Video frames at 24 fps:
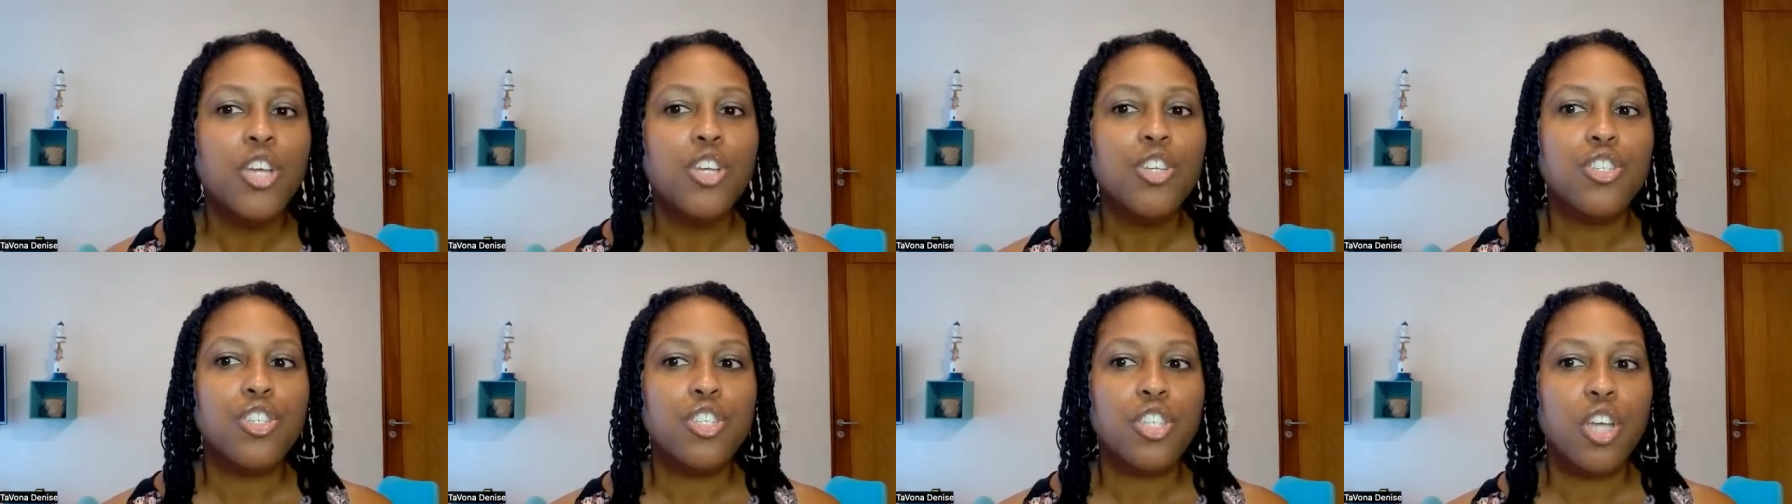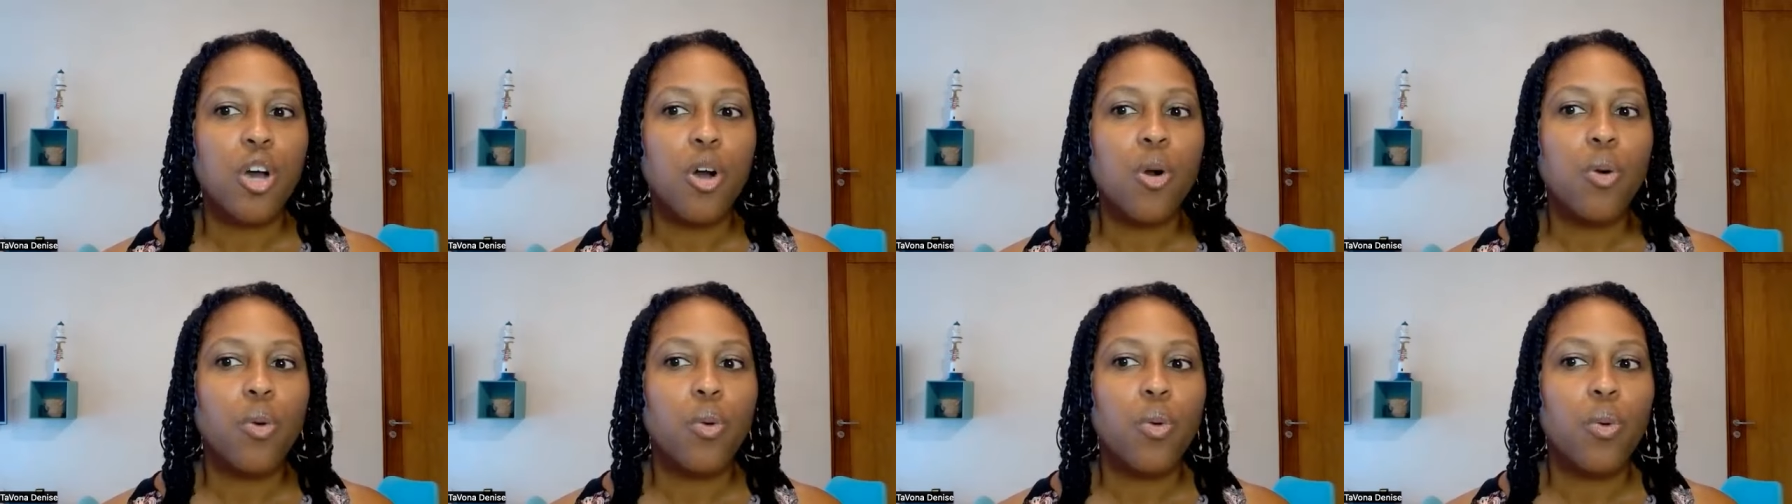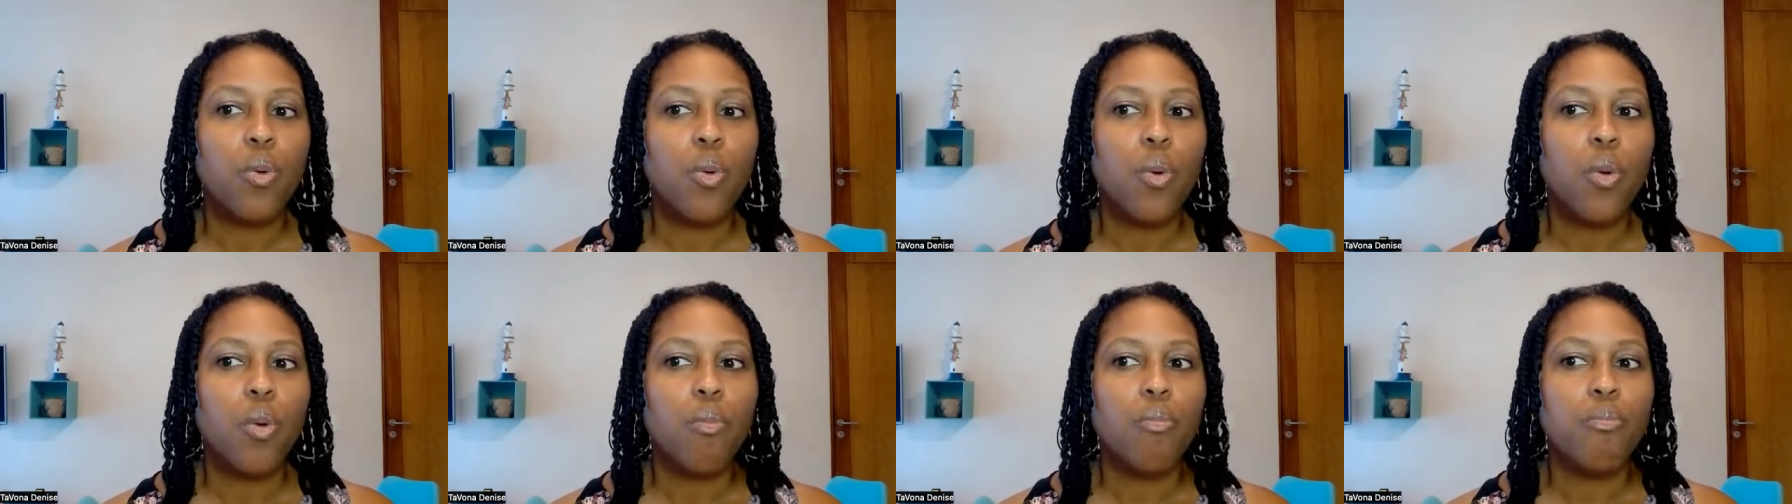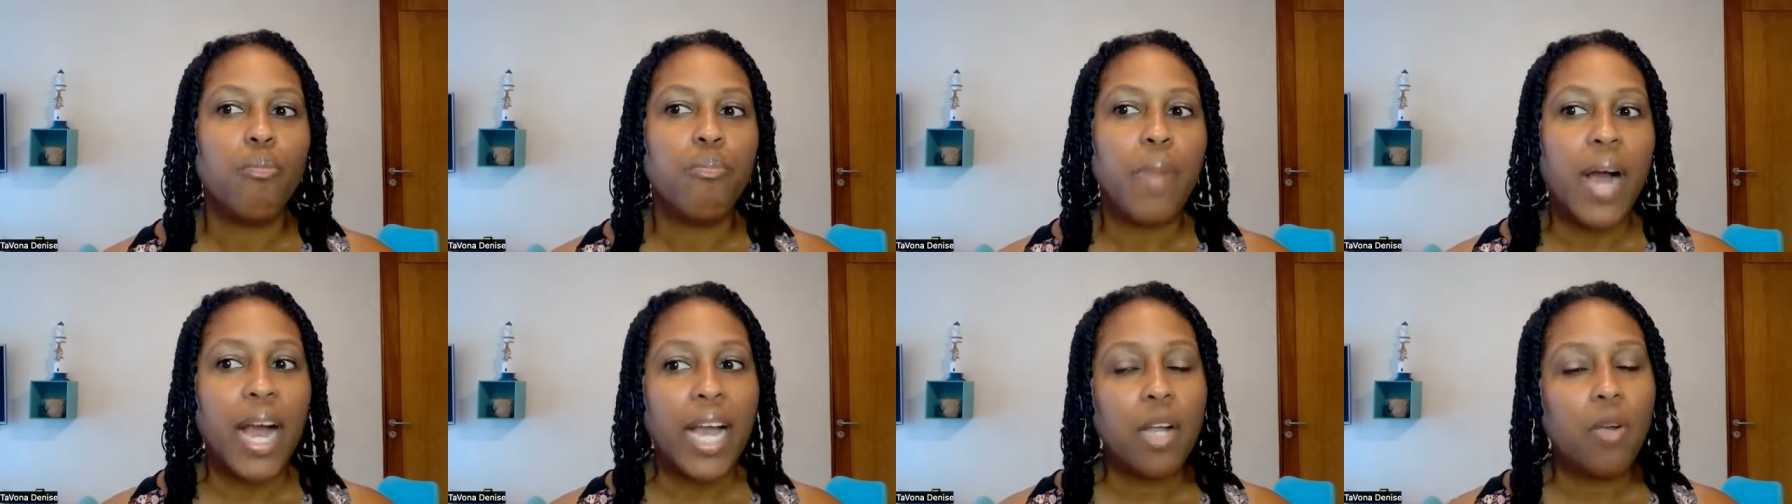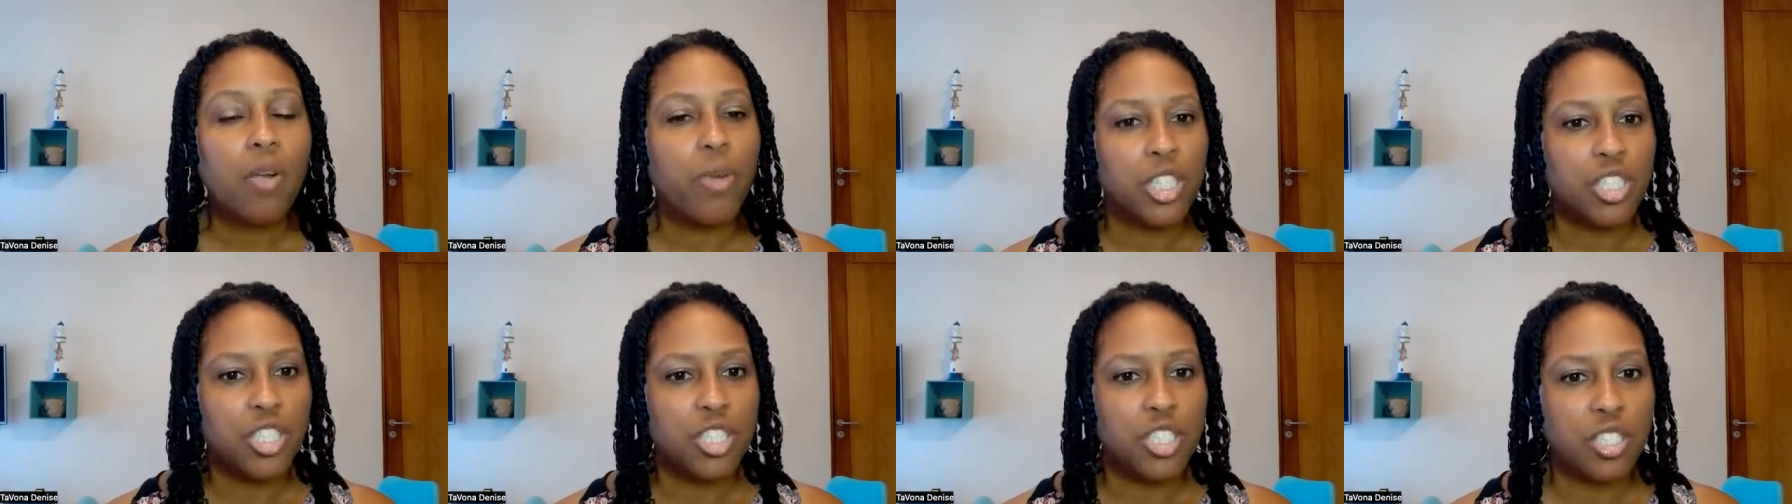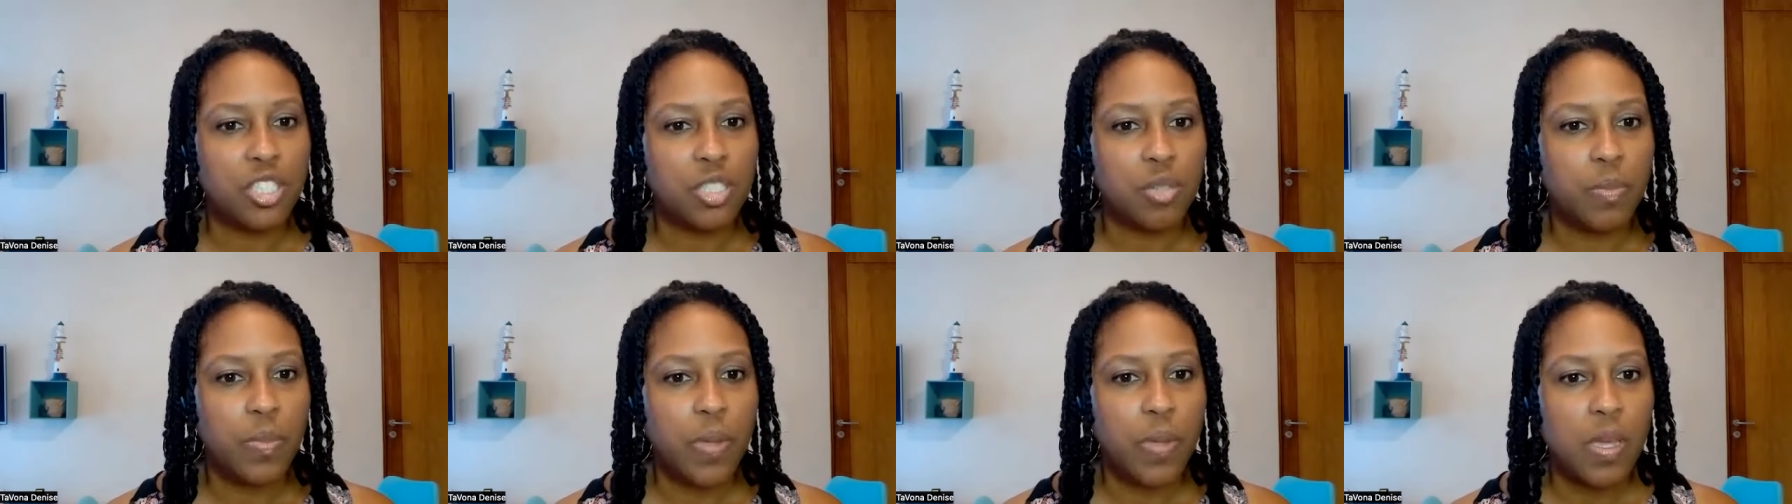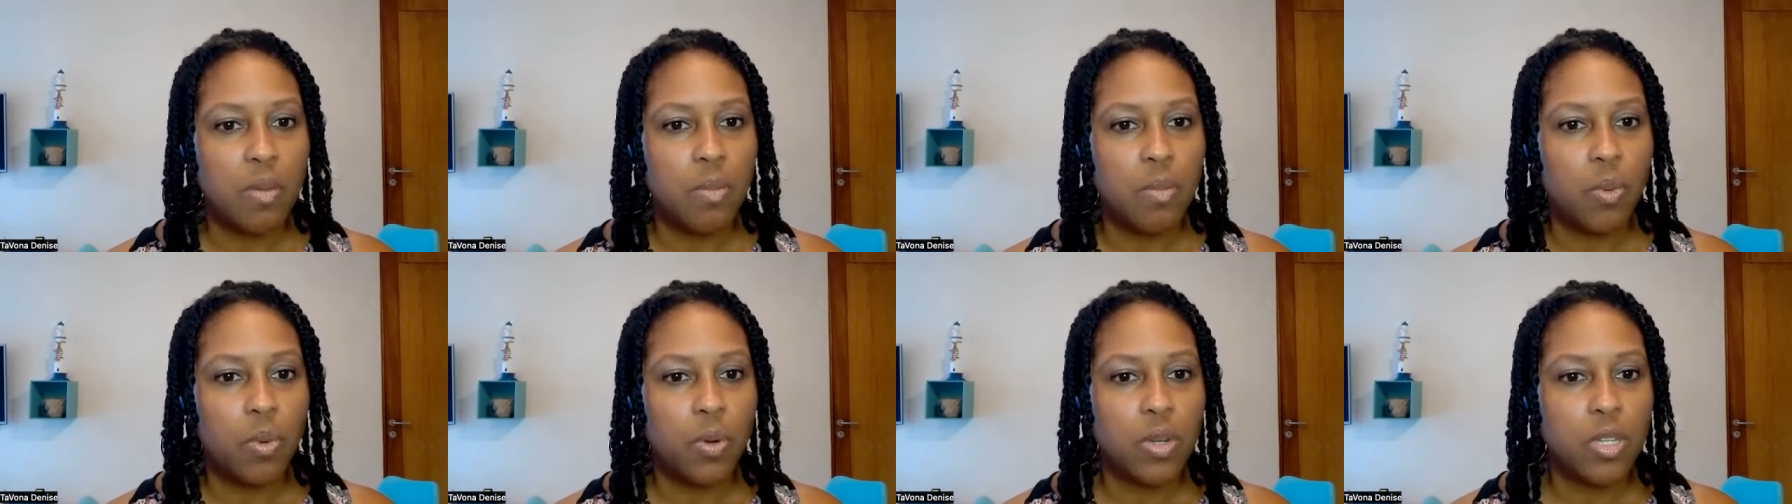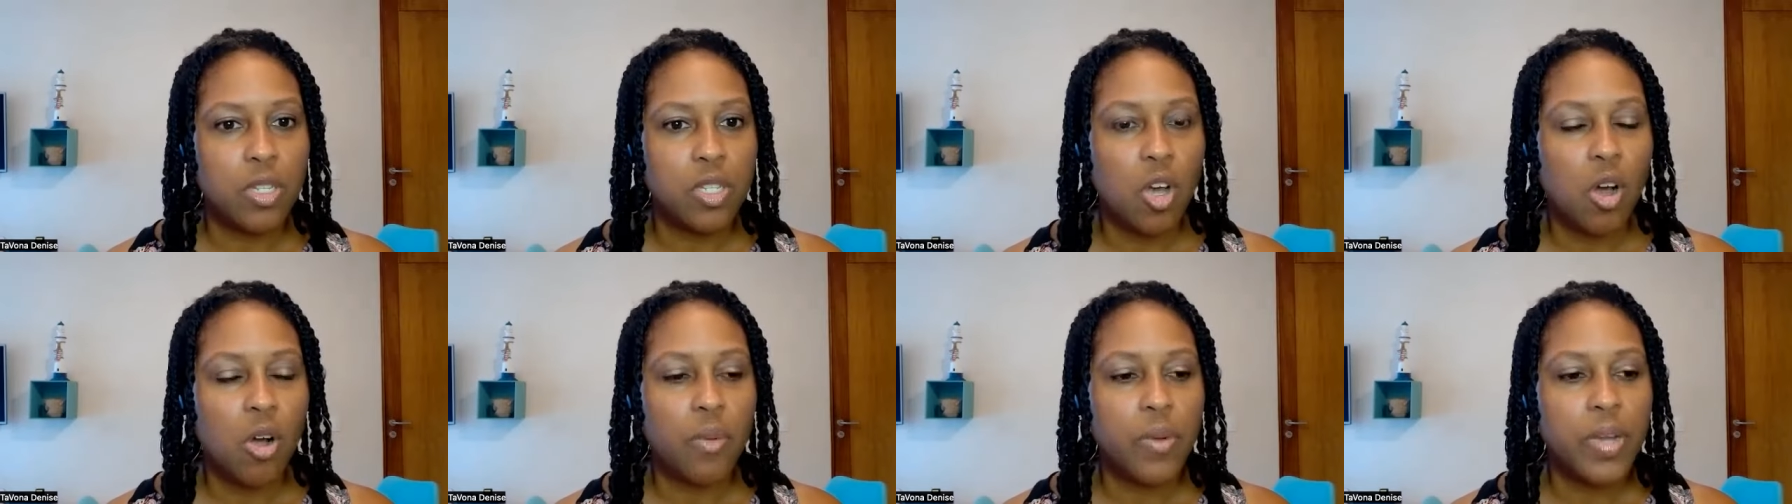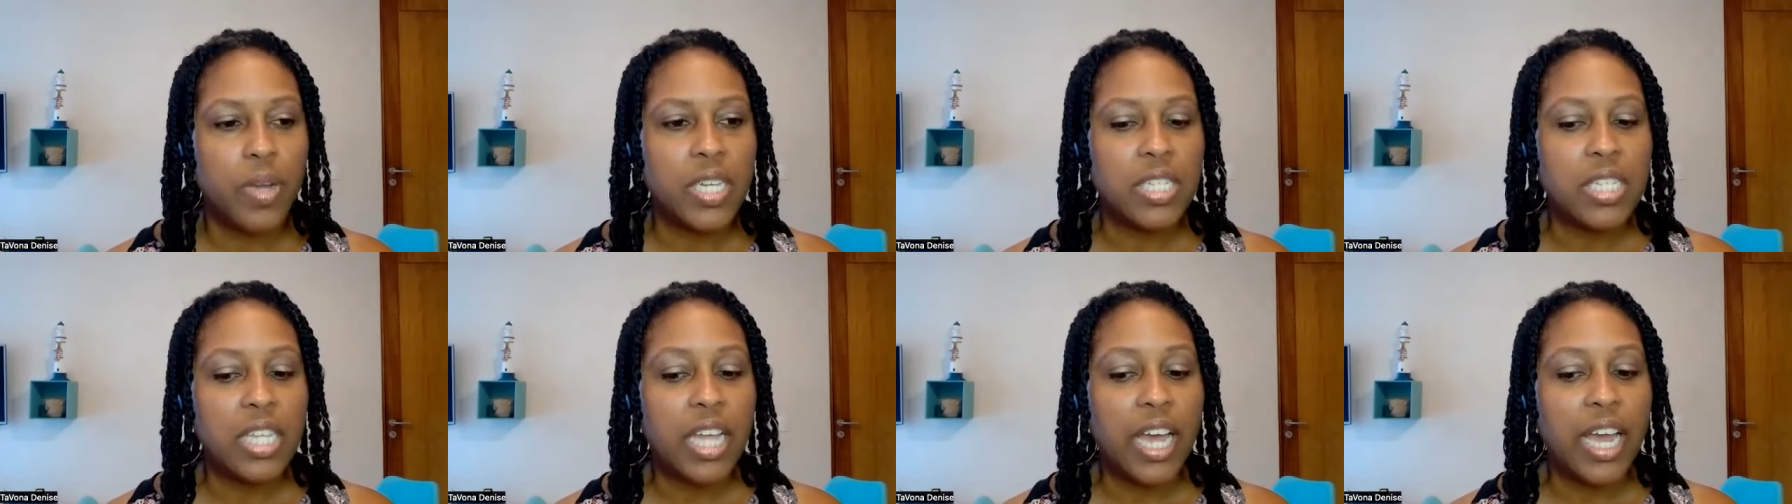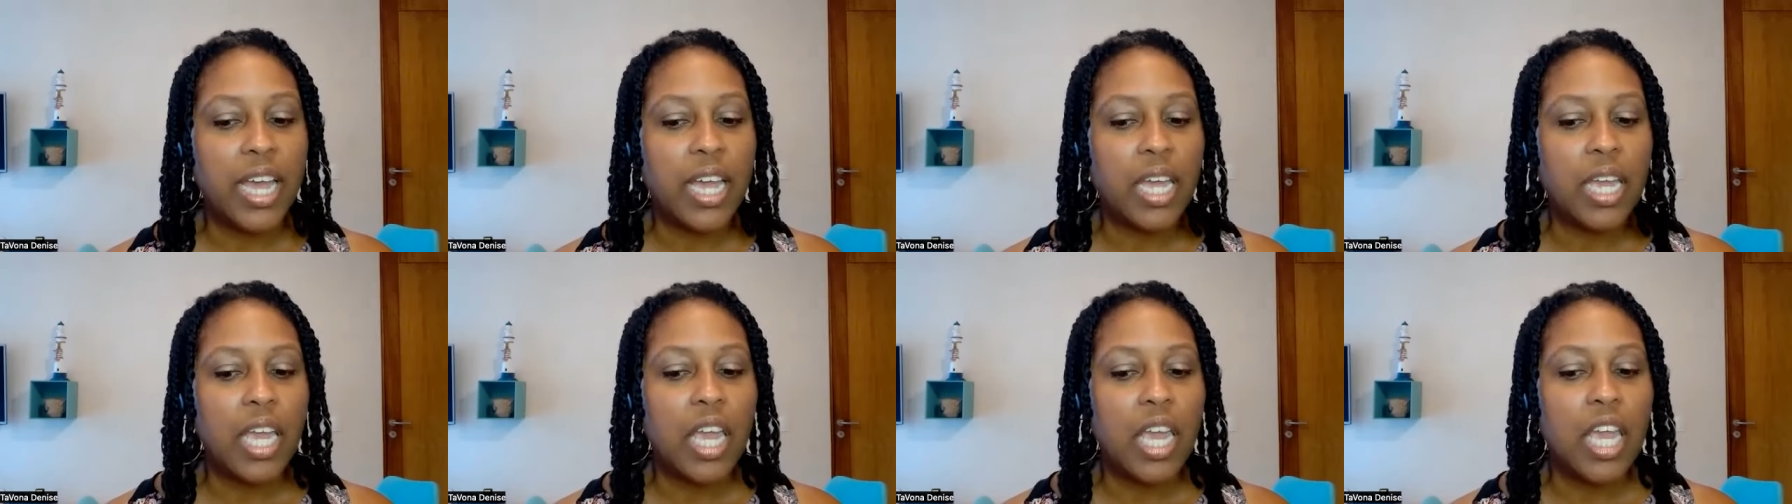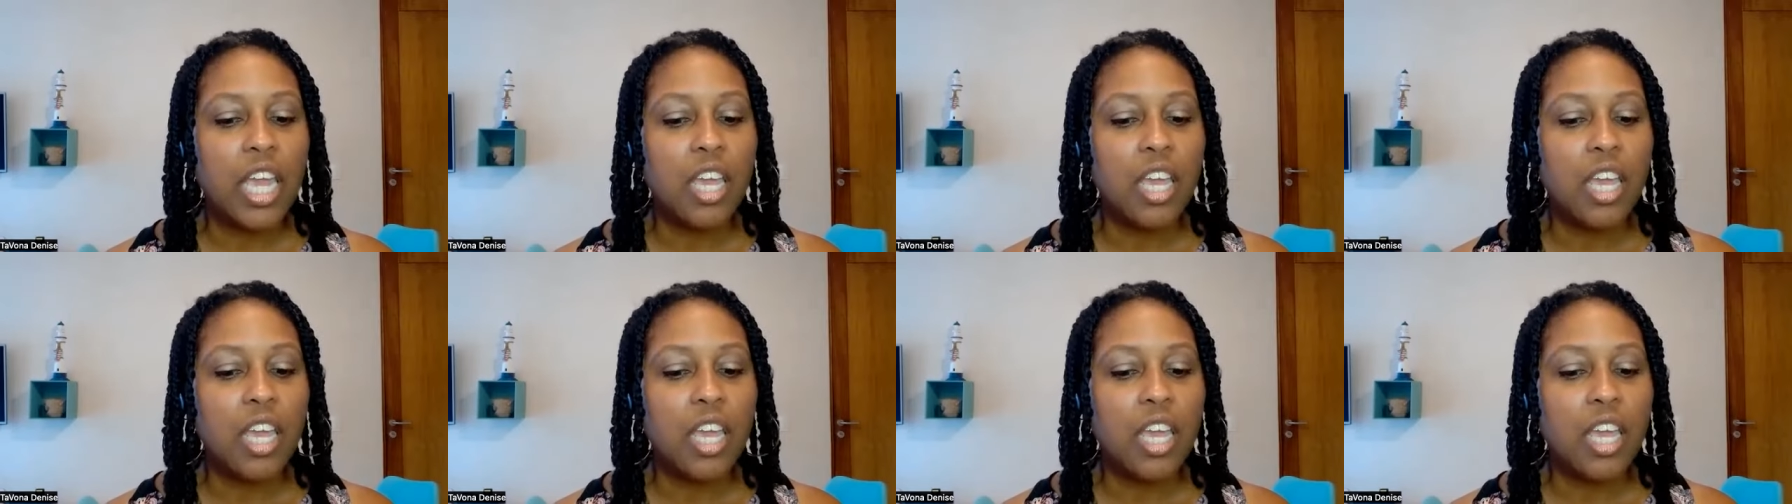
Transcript: So, my question to people is always like,